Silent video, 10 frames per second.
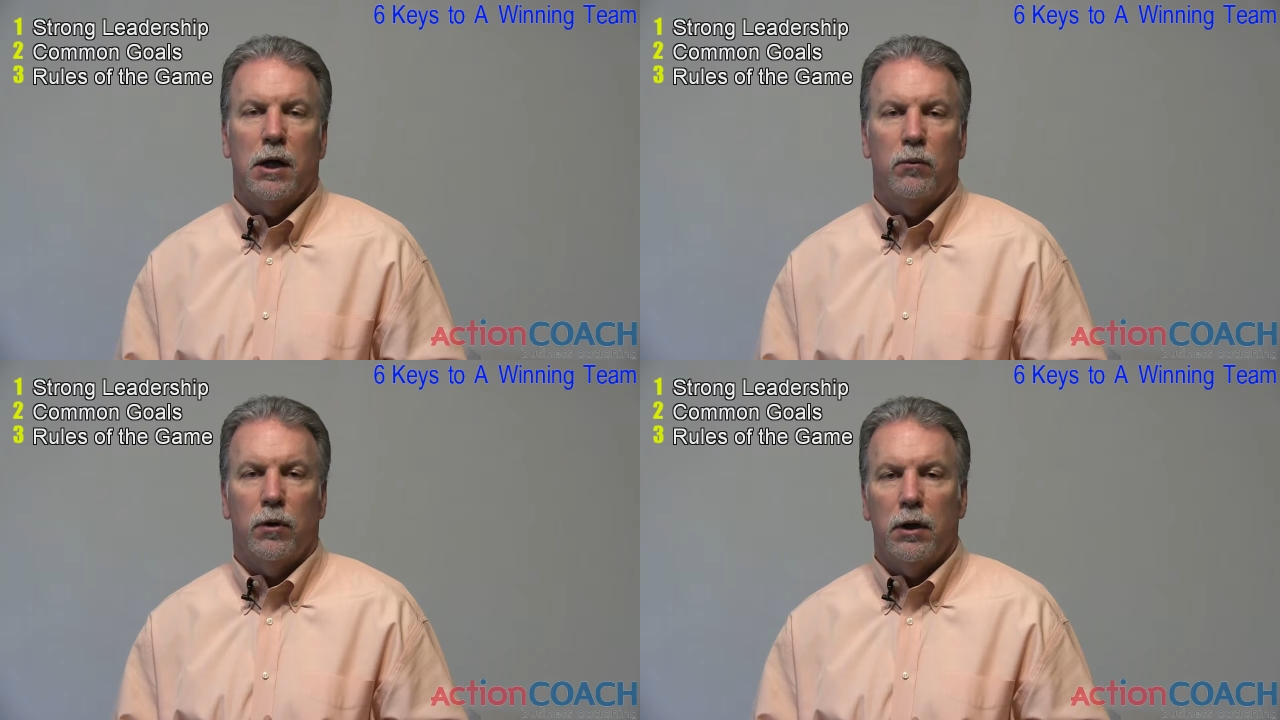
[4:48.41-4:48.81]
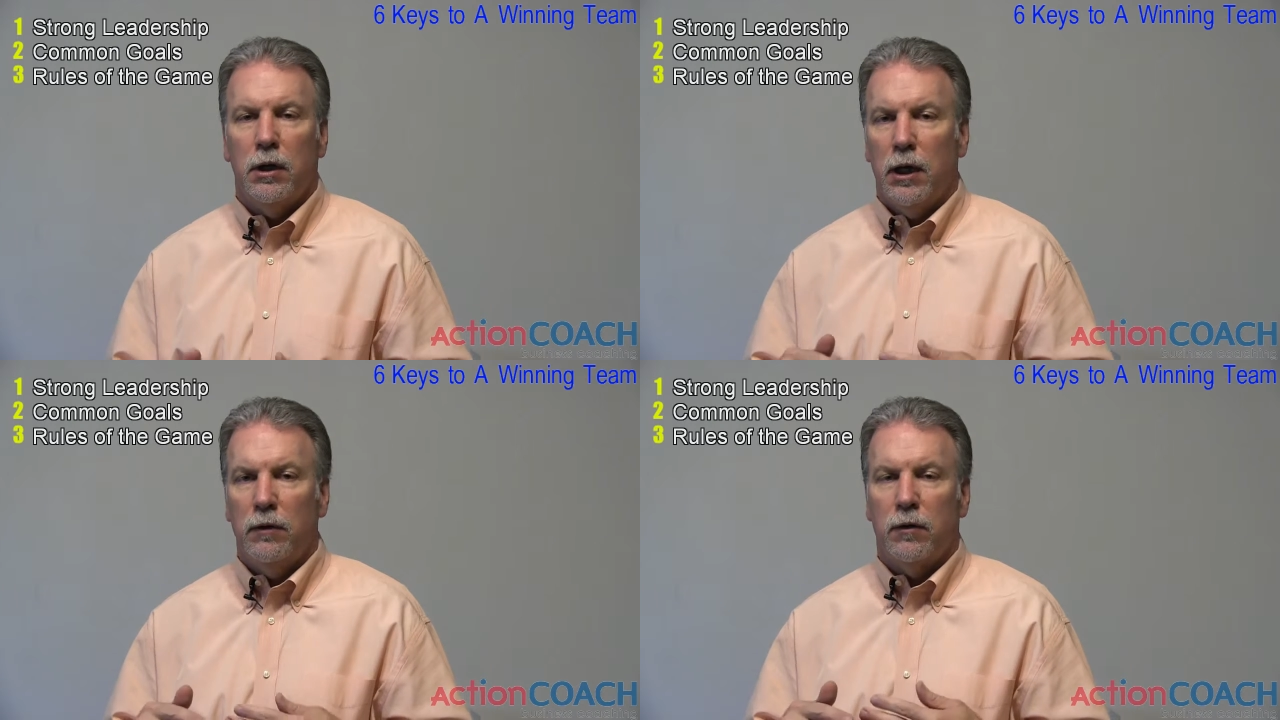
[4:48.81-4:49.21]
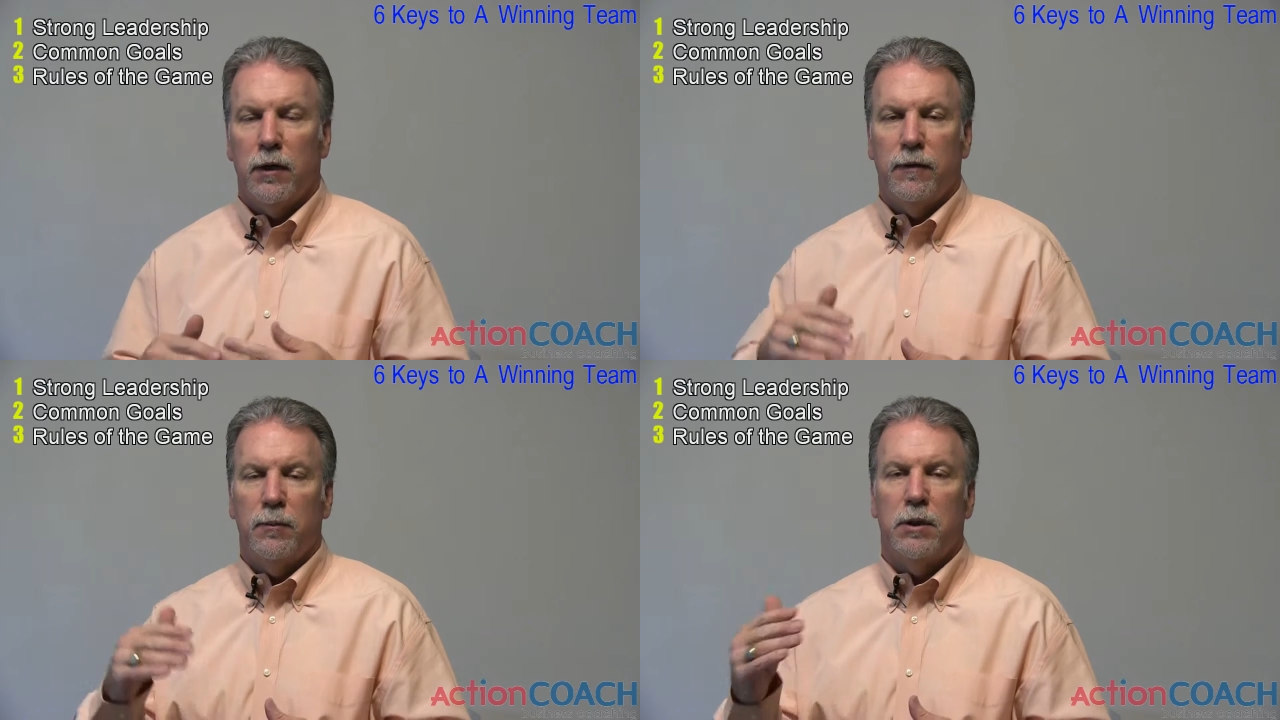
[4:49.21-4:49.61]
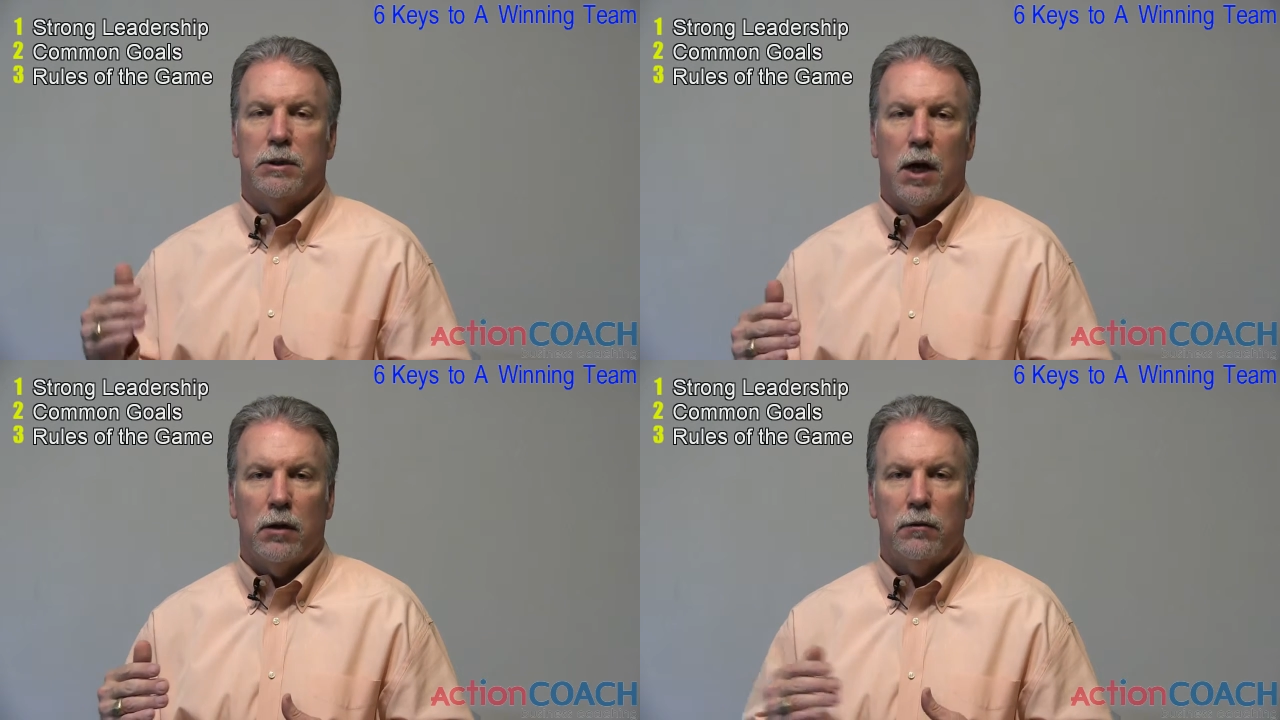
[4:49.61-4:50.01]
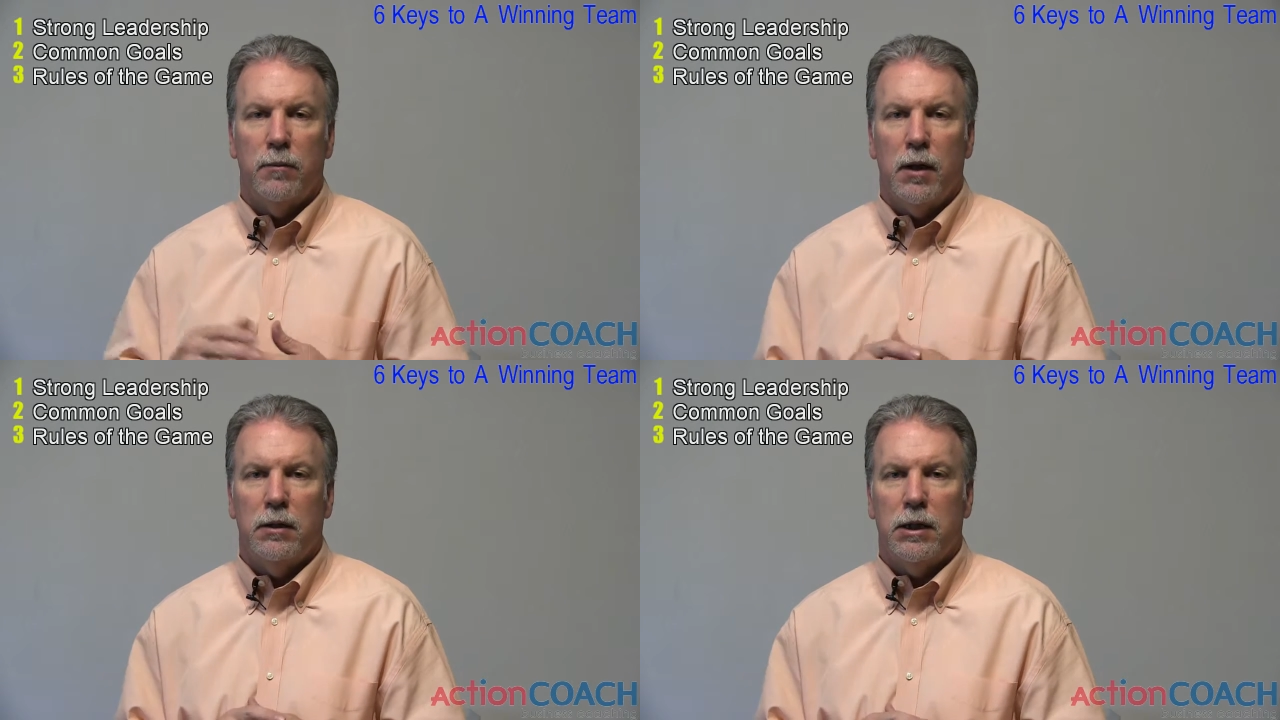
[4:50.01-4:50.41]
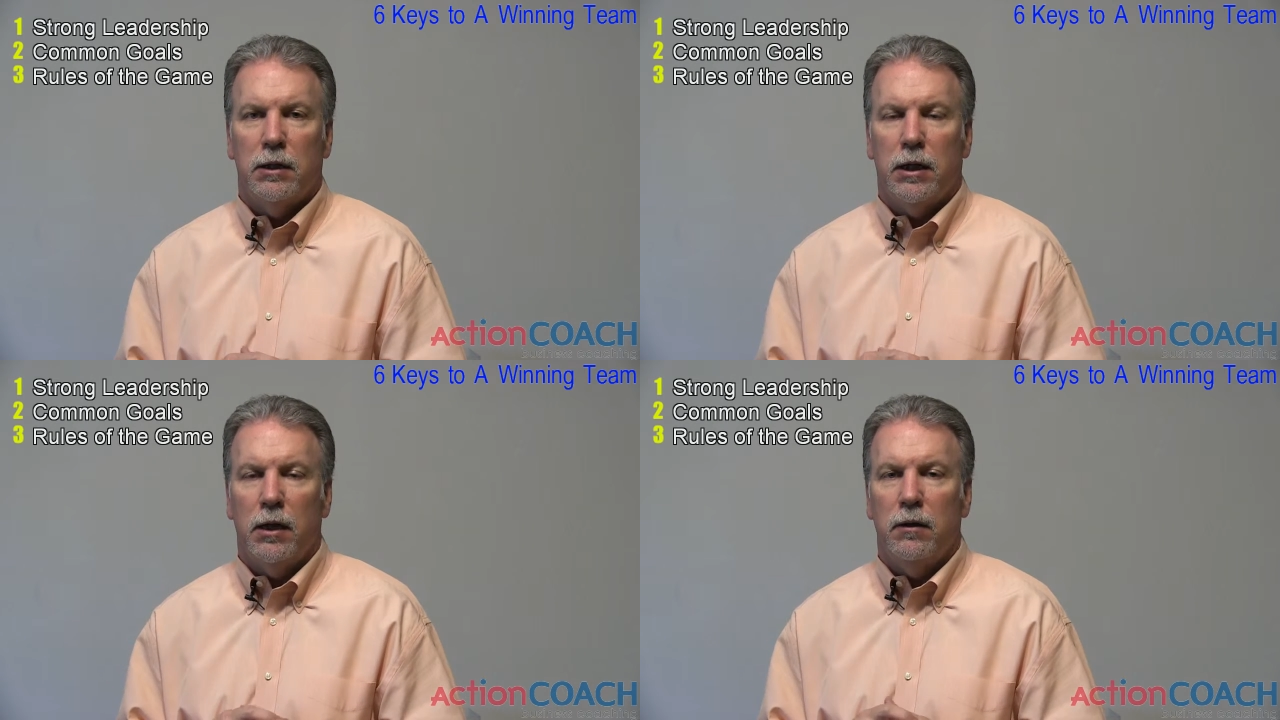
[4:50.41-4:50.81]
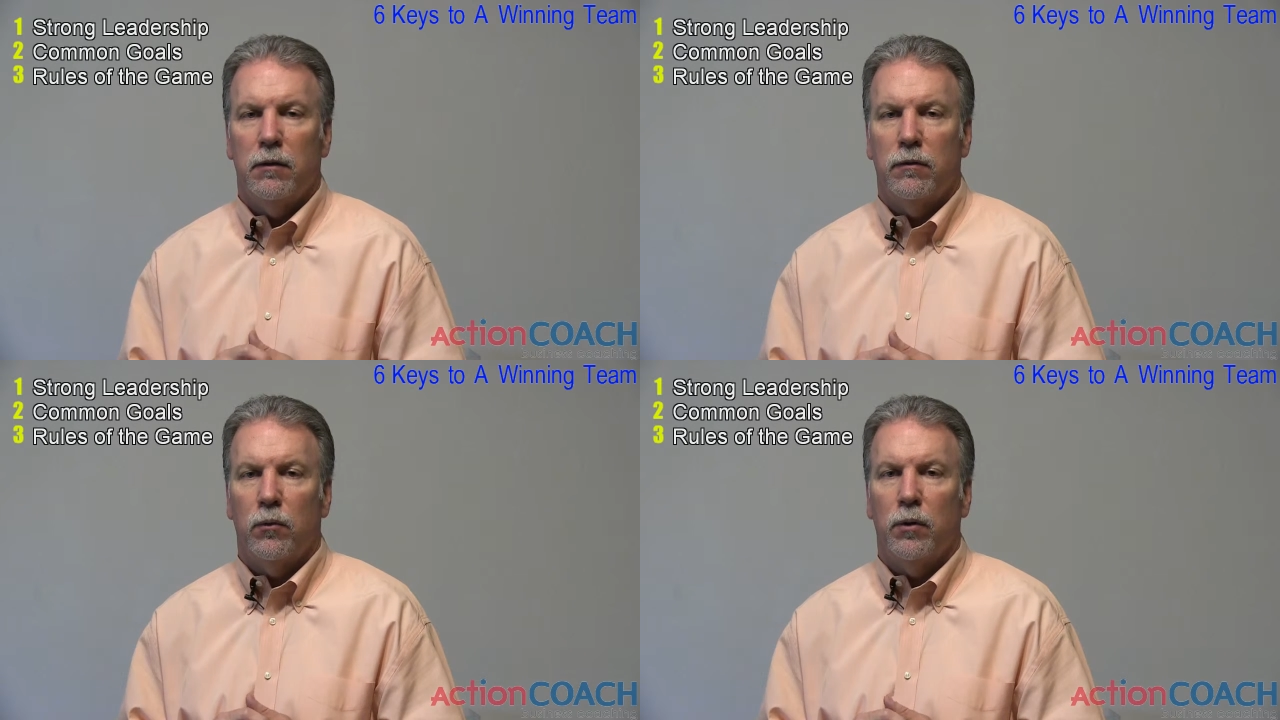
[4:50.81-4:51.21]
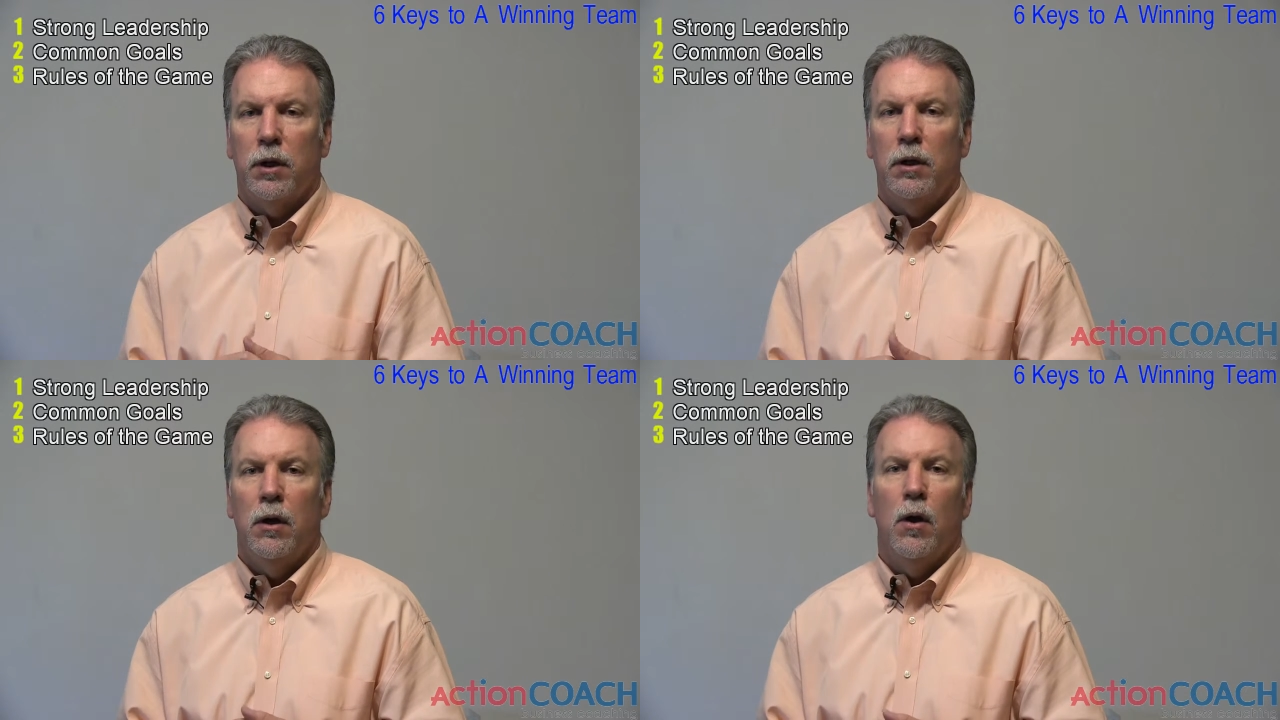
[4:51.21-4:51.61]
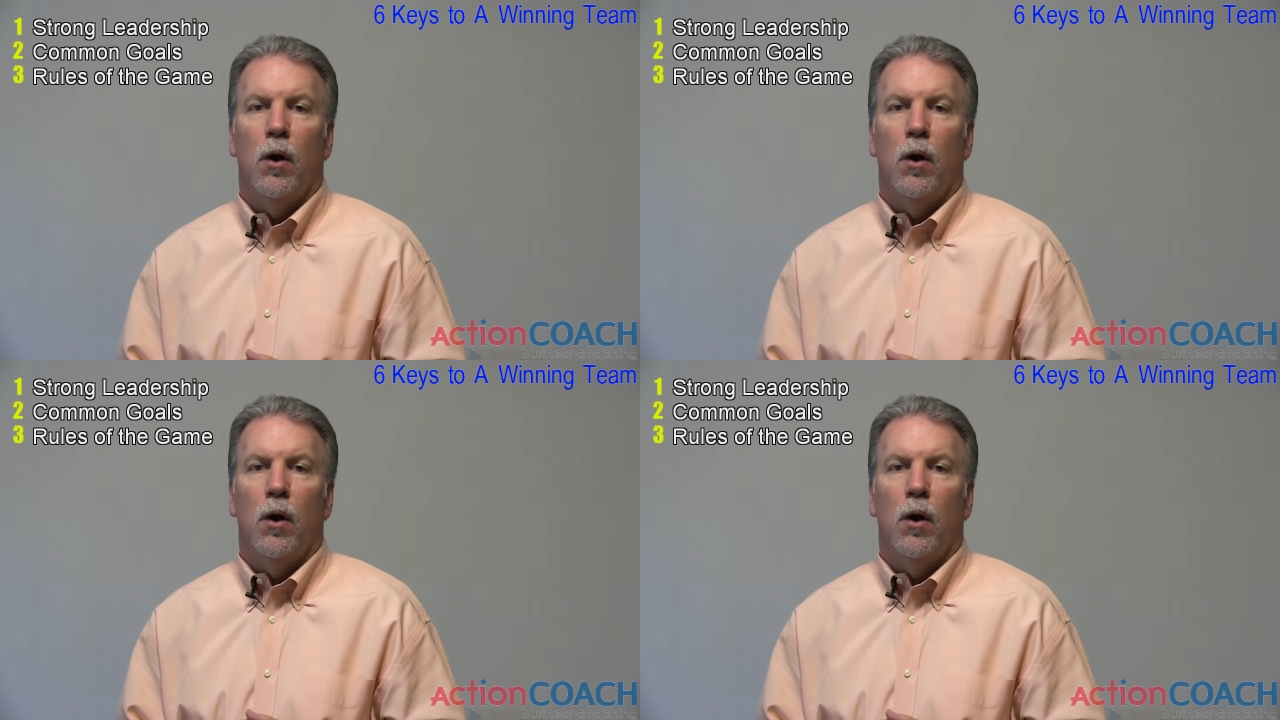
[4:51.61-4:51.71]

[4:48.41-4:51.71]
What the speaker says: and we're going to either give them a dollar amount of delegated authority,